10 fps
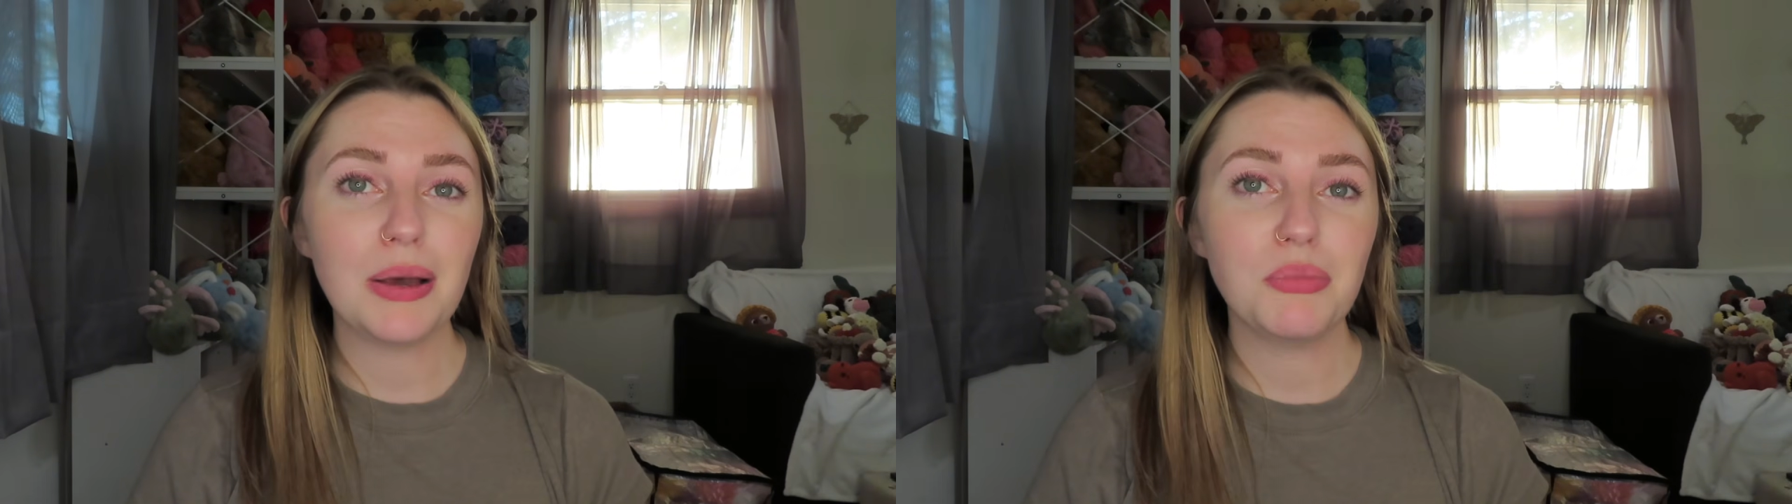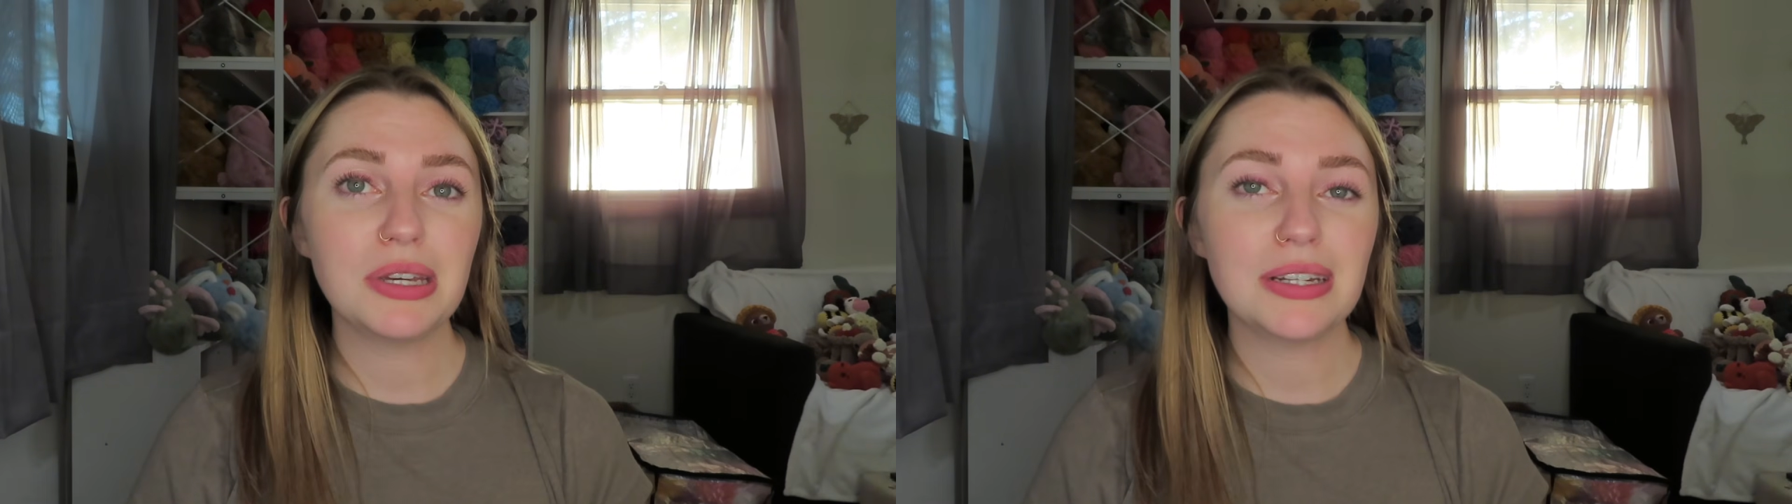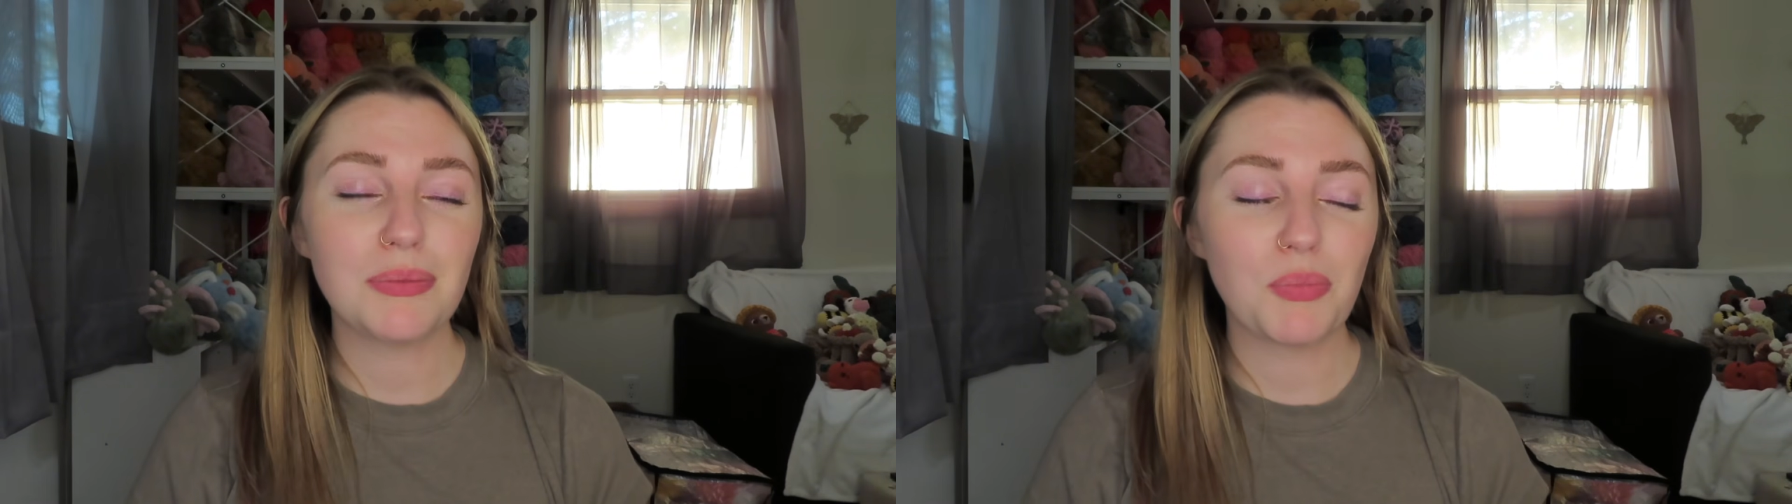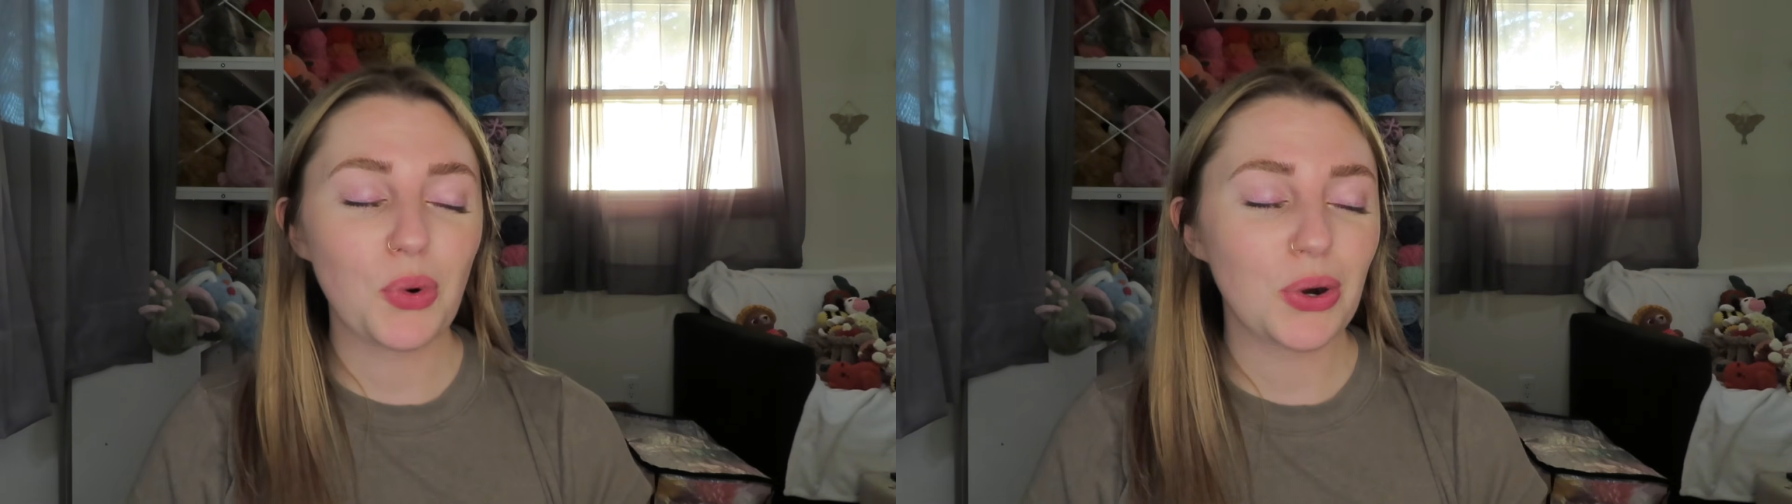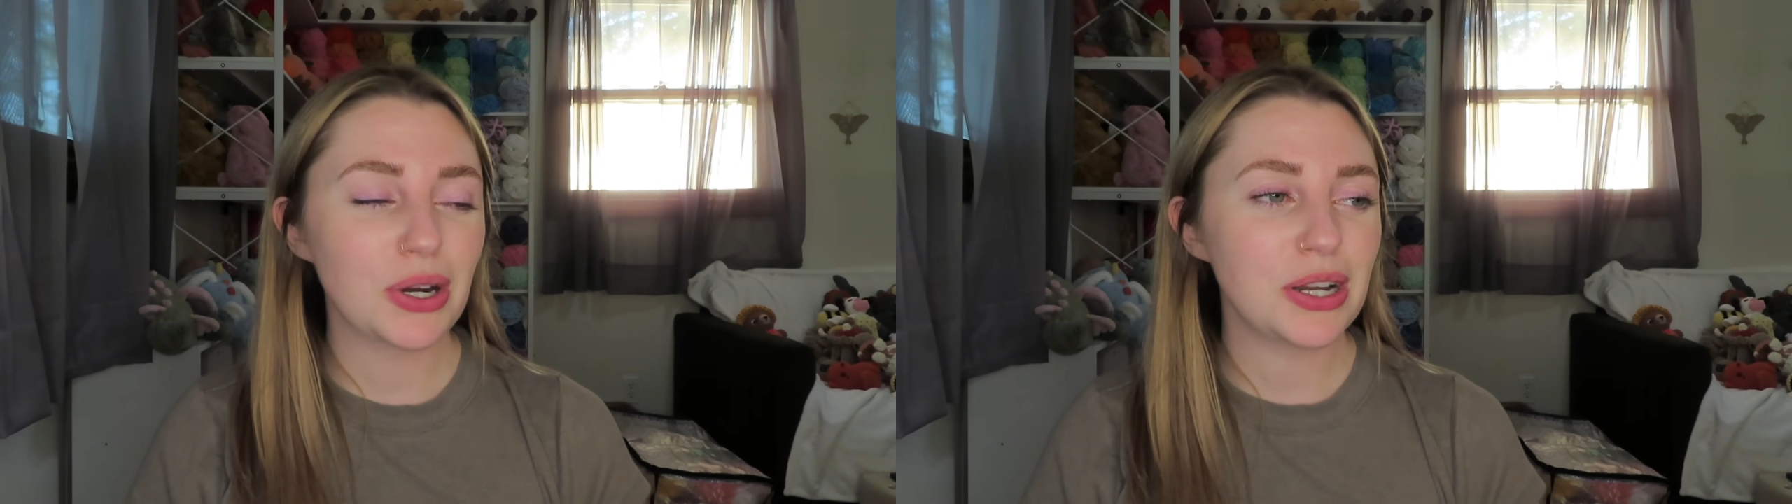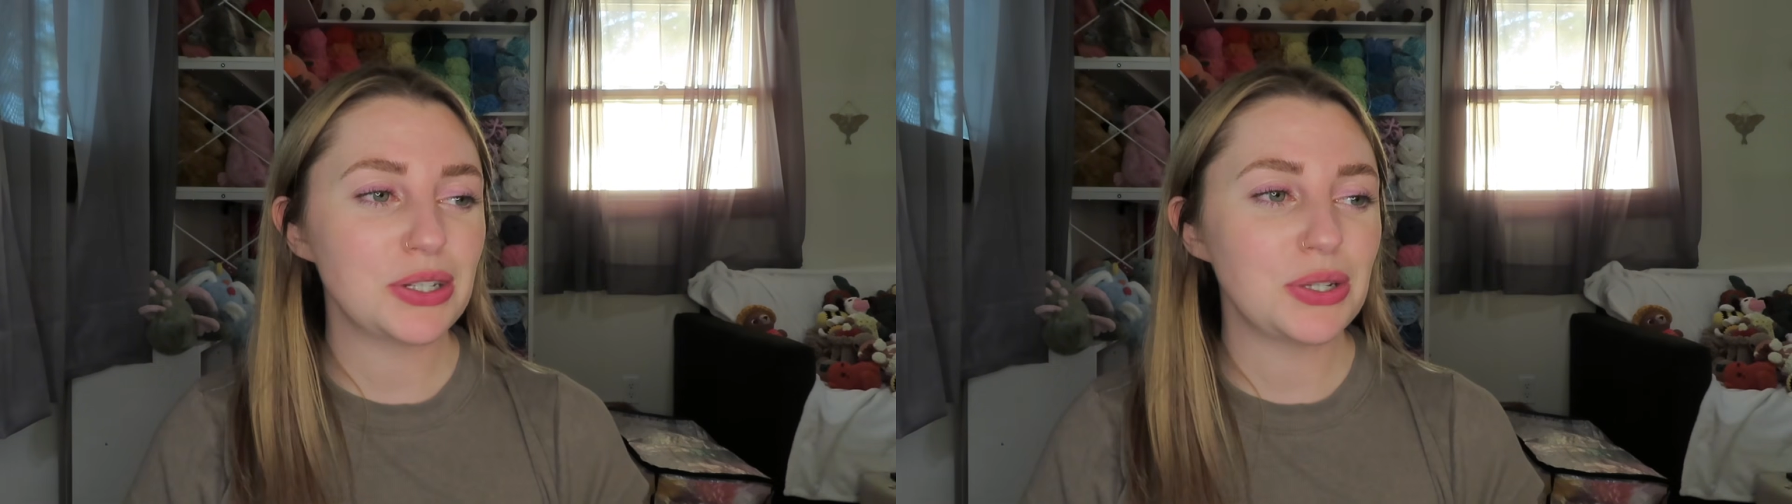a bit more